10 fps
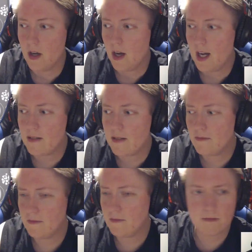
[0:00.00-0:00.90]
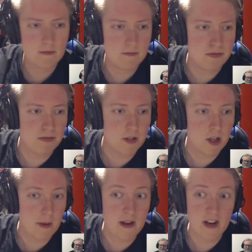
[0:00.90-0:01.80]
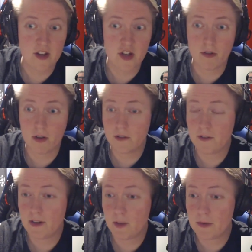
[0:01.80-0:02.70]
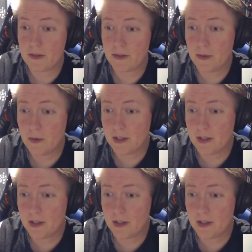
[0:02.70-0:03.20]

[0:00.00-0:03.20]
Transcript: You can make me an nature roll if you really want to.